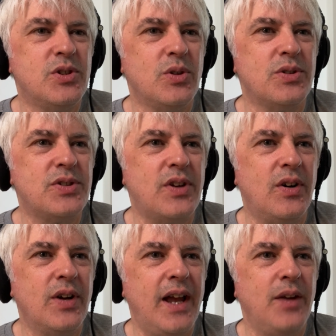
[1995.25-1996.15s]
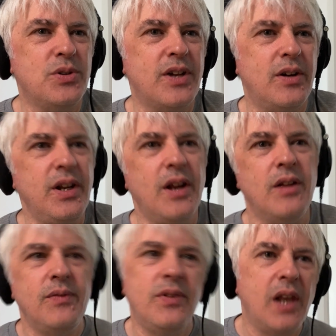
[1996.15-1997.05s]
short song, and also,
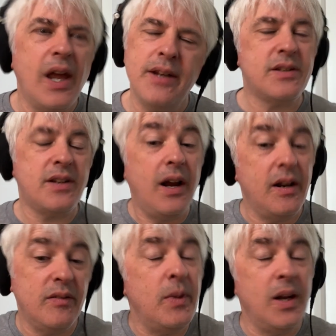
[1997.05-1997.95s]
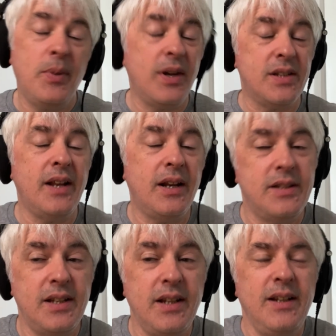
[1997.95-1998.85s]
the lighter side of my
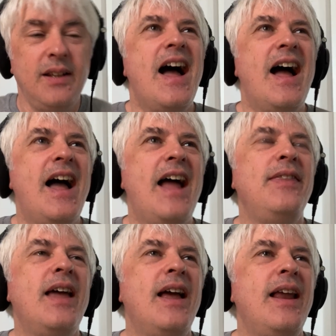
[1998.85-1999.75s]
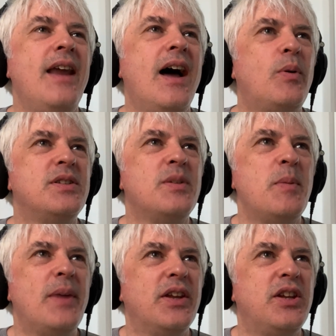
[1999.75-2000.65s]
personality. And then probably
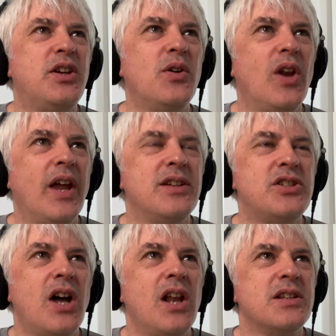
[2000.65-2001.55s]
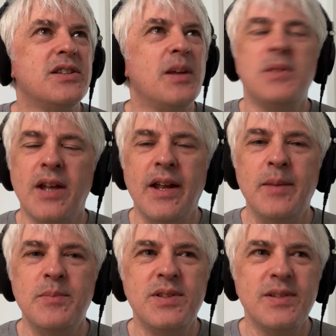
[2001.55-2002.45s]
something by The Cure, like Charlotte
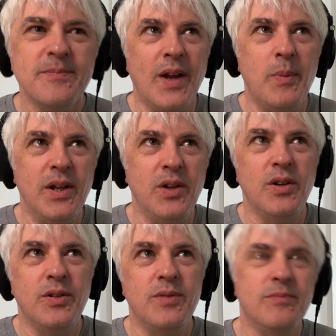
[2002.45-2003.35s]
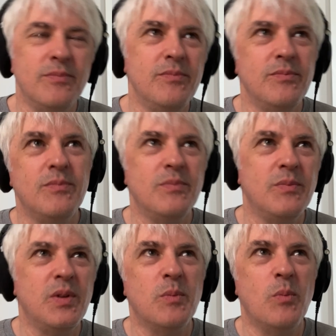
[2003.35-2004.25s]
Sometimes. That would be a good
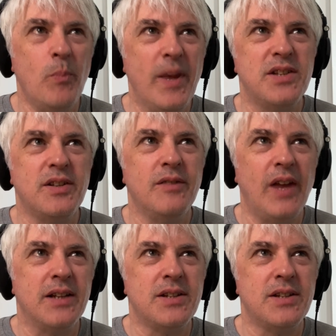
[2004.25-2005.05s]
mix of